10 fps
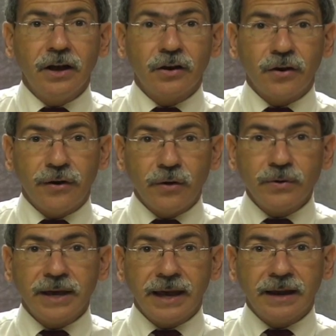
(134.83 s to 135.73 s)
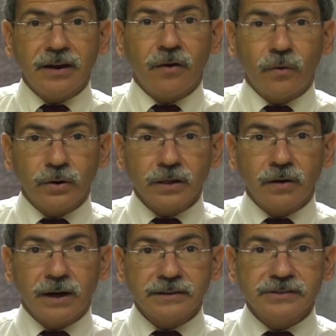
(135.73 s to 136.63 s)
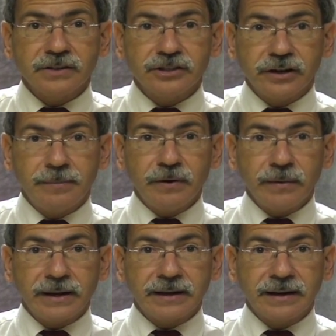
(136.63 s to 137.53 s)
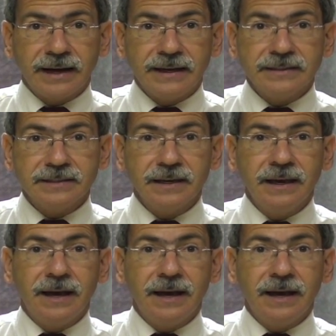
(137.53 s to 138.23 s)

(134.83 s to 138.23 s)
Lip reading: "No gain or loss shall be recognized